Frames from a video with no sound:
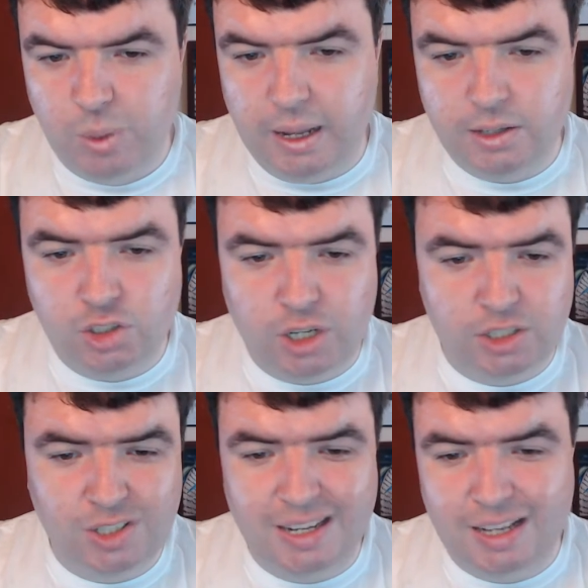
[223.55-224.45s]
It's
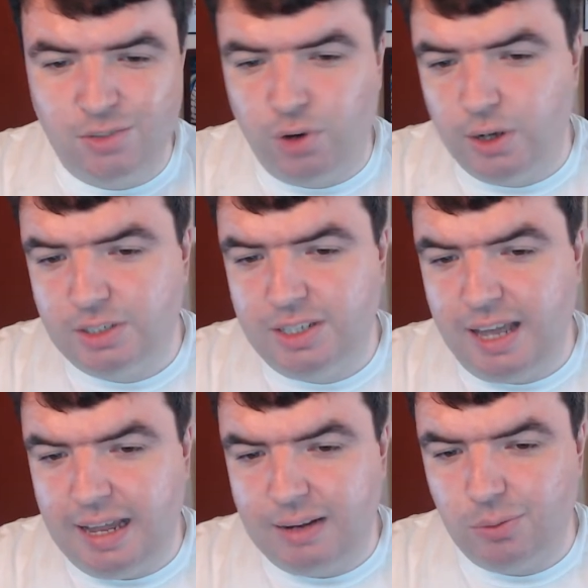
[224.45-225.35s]
just that, as far as the
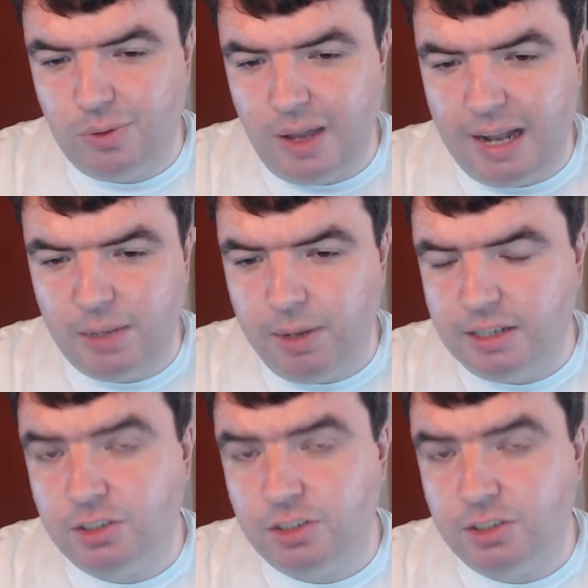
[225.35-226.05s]
animated